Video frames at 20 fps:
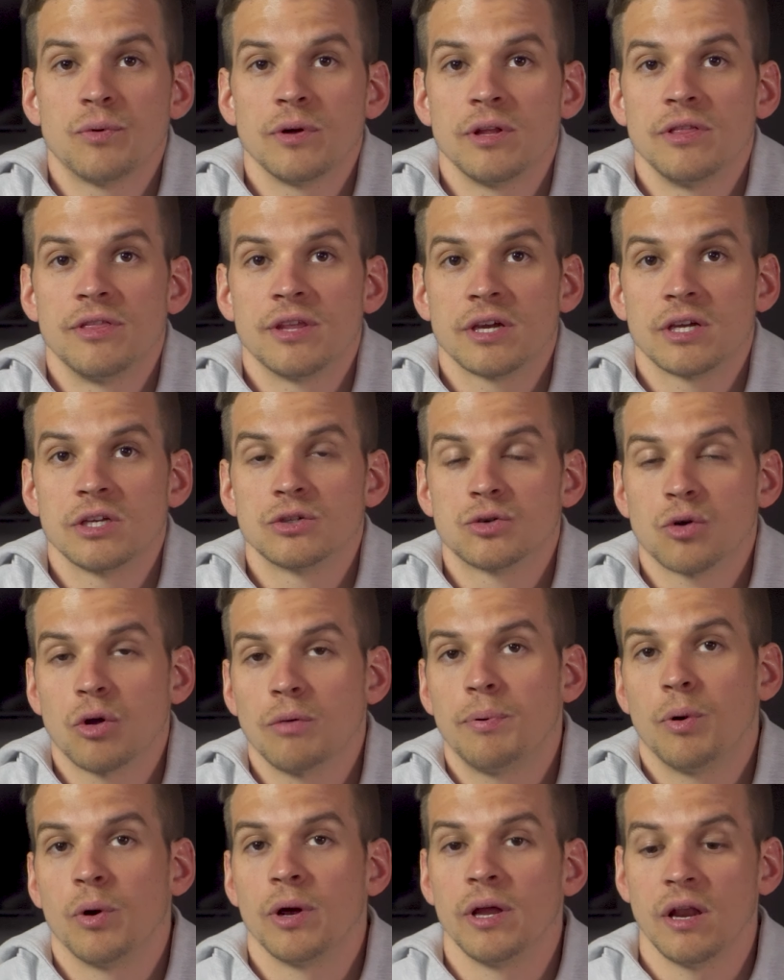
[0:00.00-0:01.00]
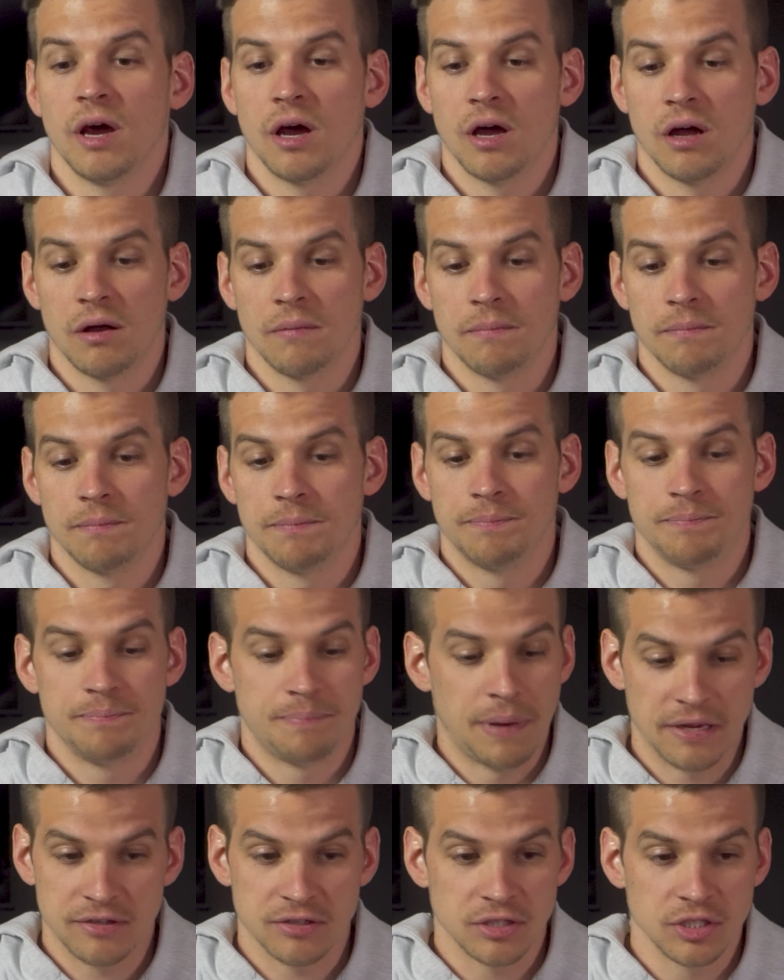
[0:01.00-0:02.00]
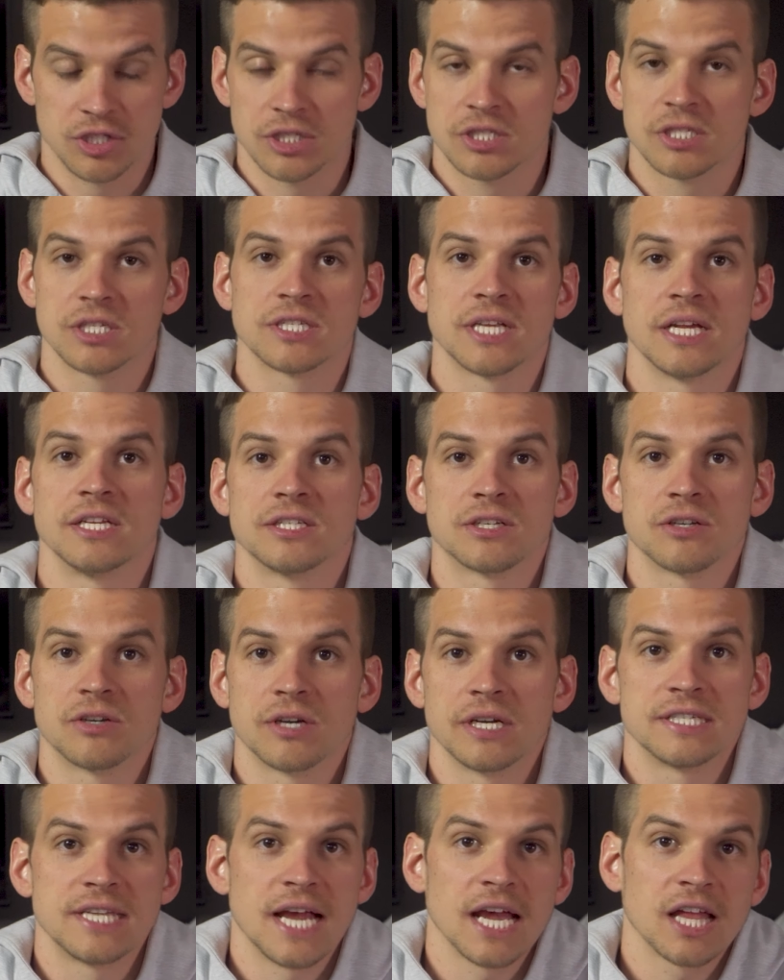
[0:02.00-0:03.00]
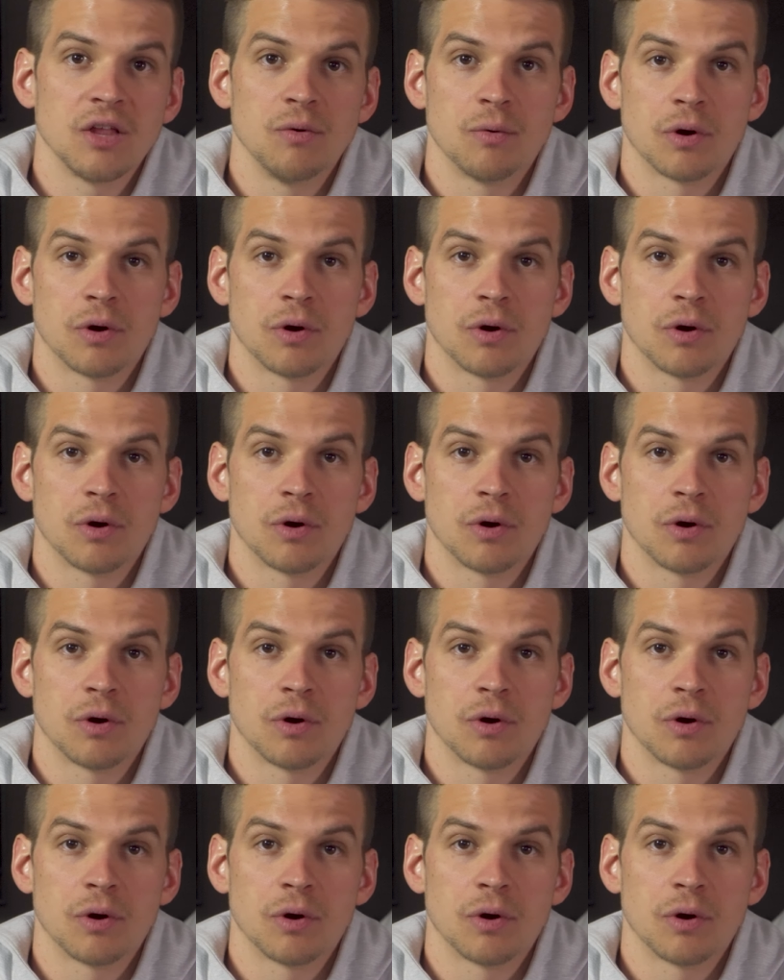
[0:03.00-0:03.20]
with the control point, basically just a sensor exactly